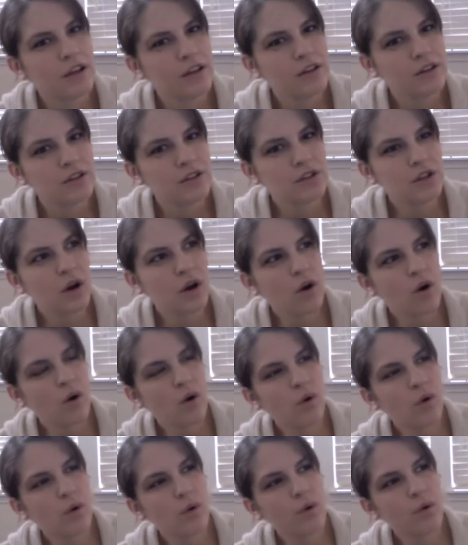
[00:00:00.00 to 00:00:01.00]

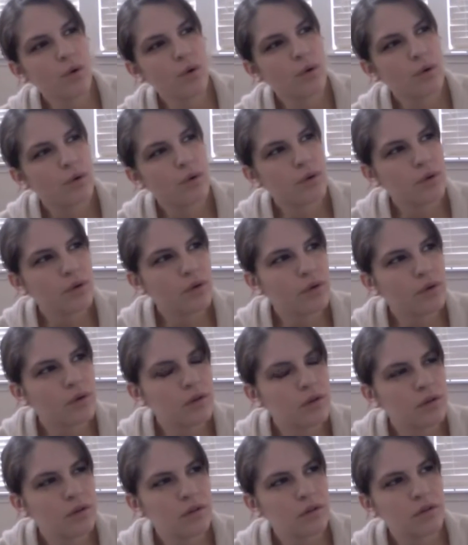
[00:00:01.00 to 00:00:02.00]
So
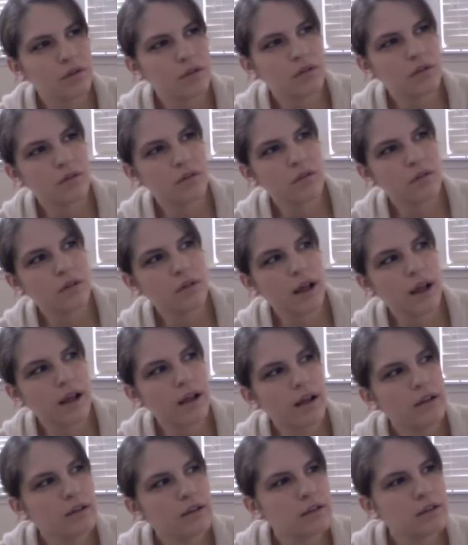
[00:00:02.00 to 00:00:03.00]

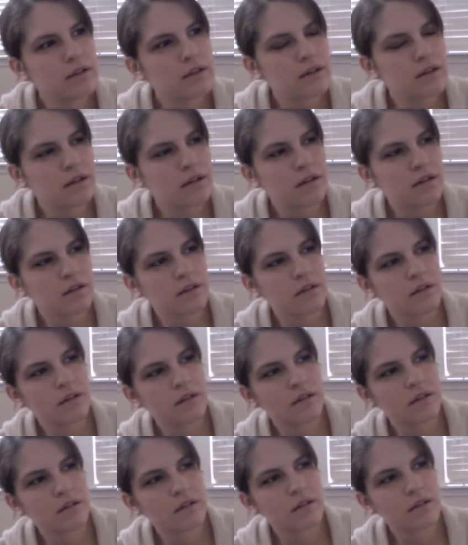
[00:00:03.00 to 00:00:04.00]
as
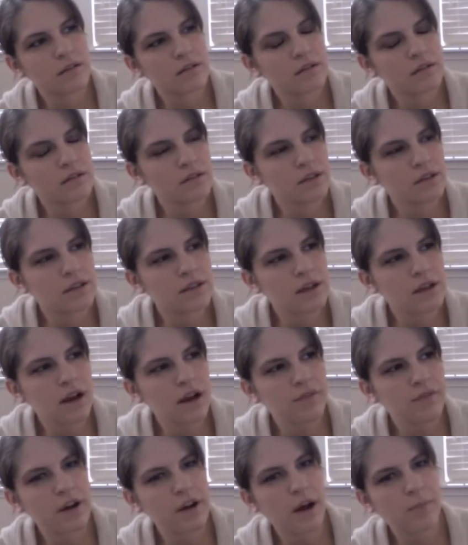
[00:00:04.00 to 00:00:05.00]
just kind
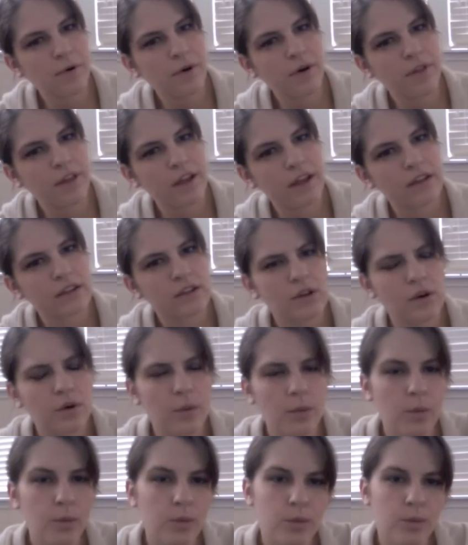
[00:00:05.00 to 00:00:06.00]
of a couple of things.
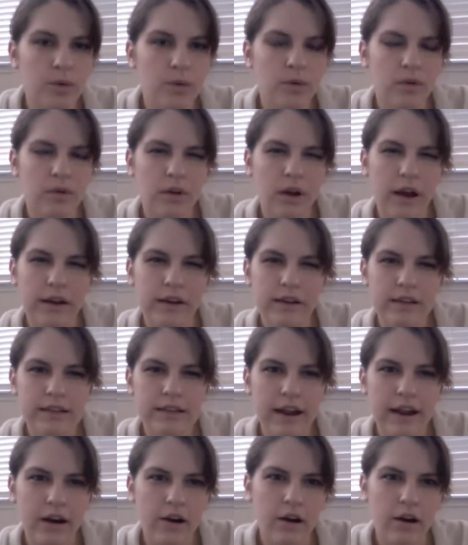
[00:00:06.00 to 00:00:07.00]
So I did
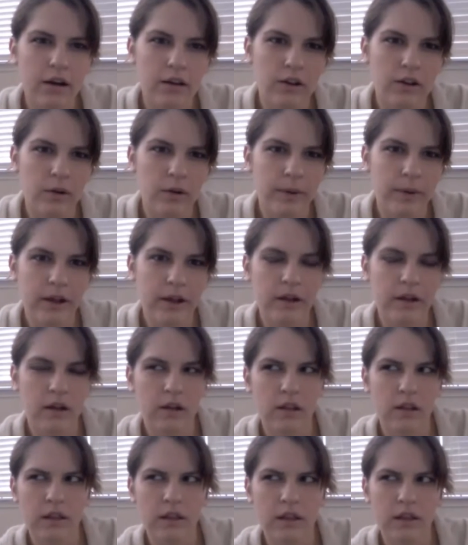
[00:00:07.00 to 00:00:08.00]
tear a little bit
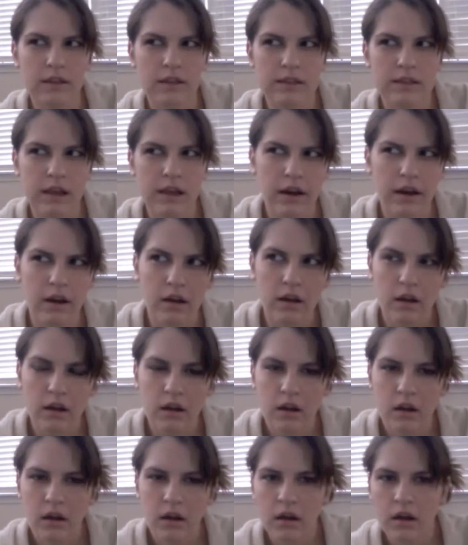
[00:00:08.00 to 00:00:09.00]
on the inside.
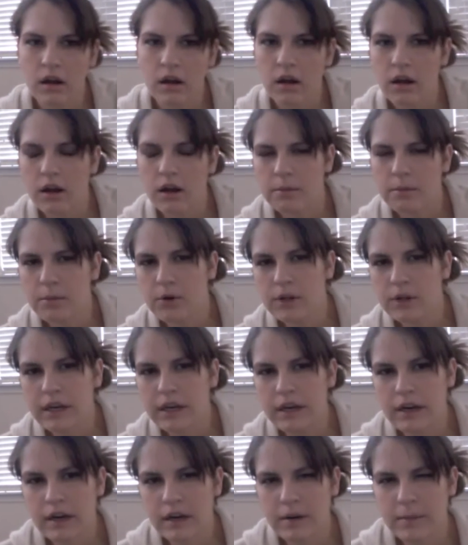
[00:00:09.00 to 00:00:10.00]
Only
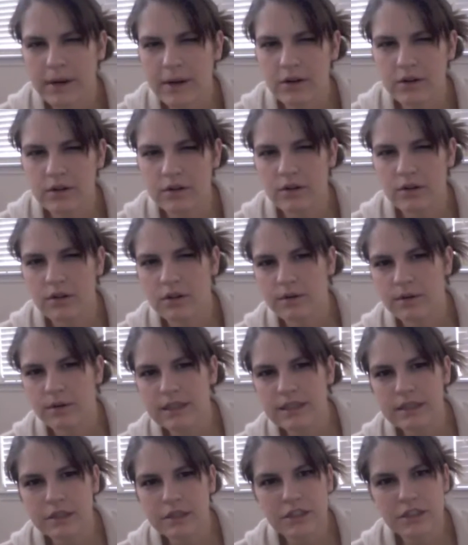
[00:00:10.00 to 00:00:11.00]
needed about 3
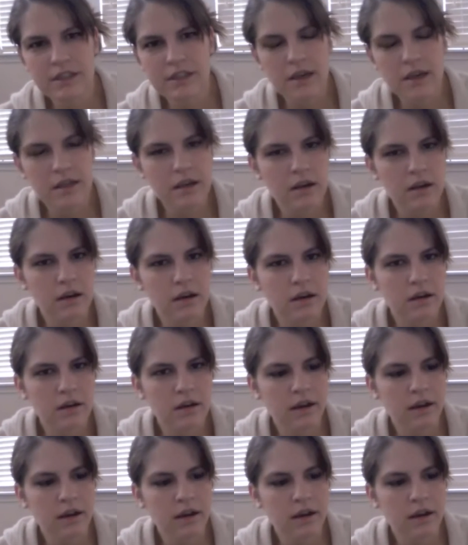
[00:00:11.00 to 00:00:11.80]
stitches, I think.